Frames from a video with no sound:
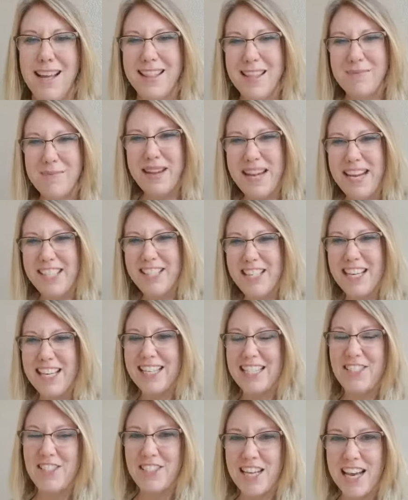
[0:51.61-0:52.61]
The beach
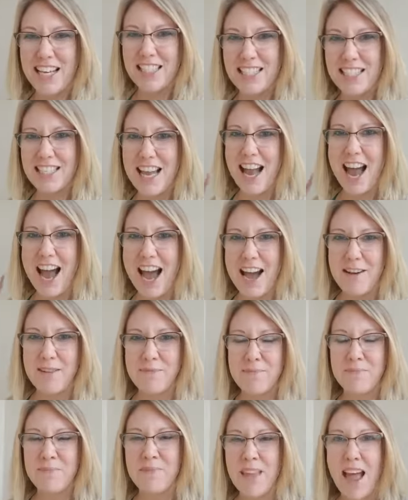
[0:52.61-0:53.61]
is just
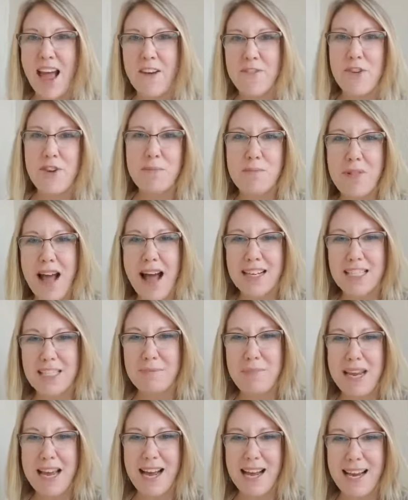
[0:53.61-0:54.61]
a few
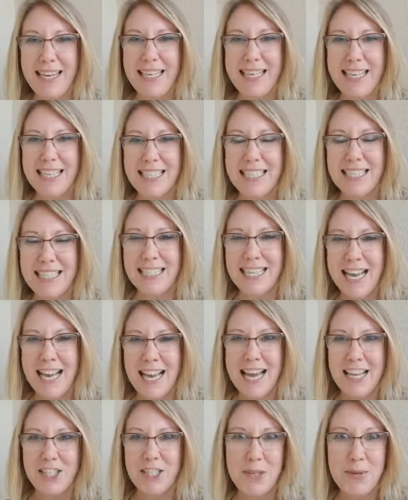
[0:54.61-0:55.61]
blocks behind us.
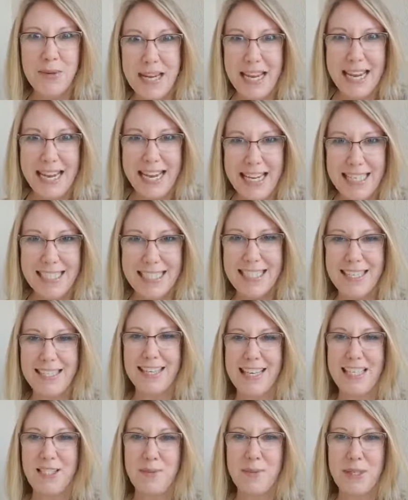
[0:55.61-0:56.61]
Due east,
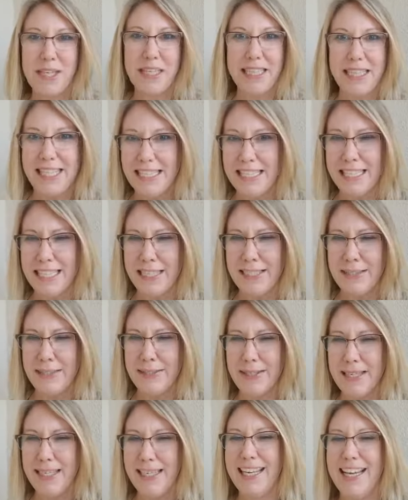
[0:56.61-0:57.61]
because we're on the East
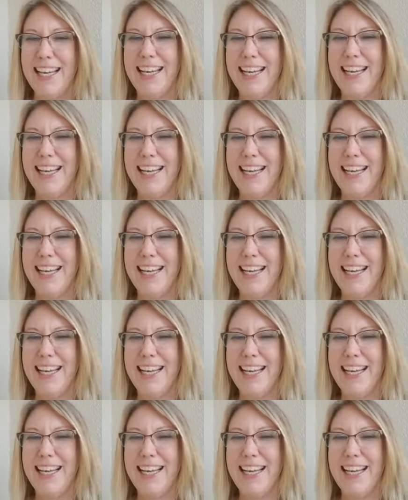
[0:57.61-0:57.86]
Coast, right?